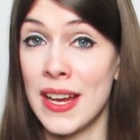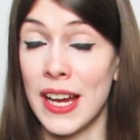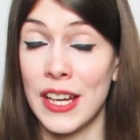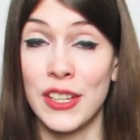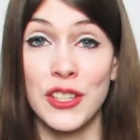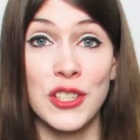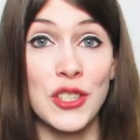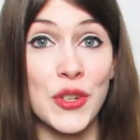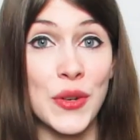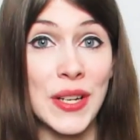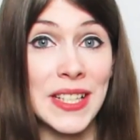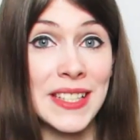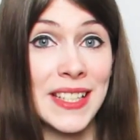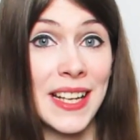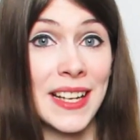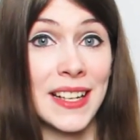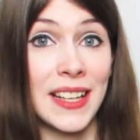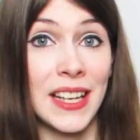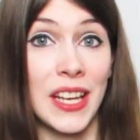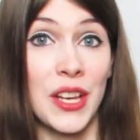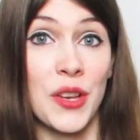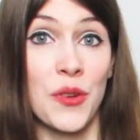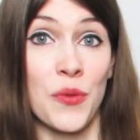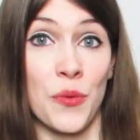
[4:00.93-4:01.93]
I don't know
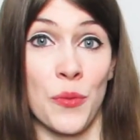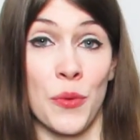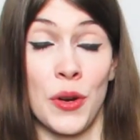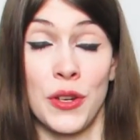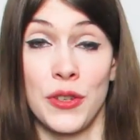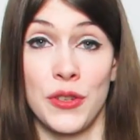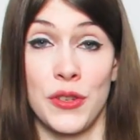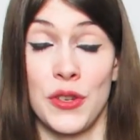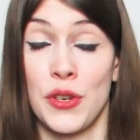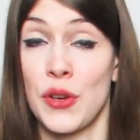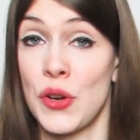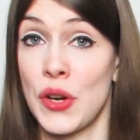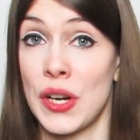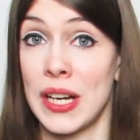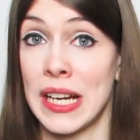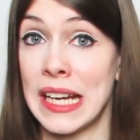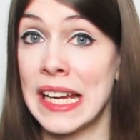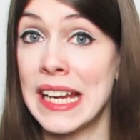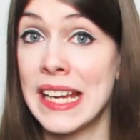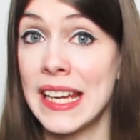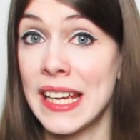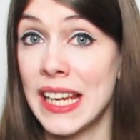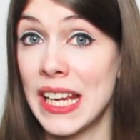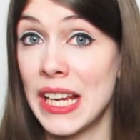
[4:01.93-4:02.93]
exactly what you're
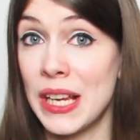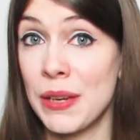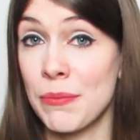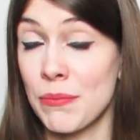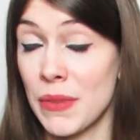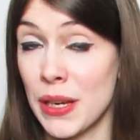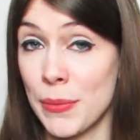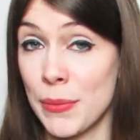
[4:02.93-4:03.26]
leaking,